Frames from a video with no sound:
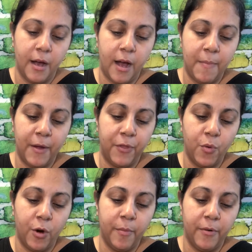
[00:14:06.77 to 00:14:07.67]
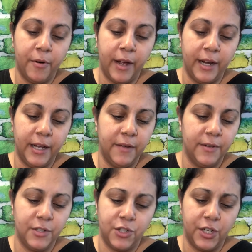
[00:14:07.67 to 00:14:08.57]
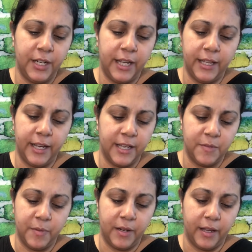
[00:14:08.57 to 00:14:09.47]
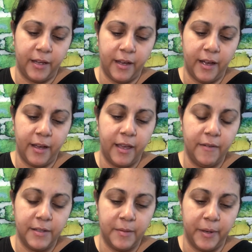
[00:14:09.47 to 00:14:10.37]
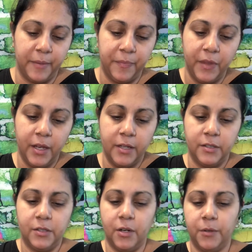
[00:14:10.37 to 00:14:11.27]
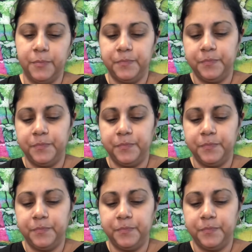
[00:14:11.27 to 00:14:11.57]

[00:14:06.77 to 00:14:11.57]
about the wormer, and even she lately has been like, yeah, give it to me. So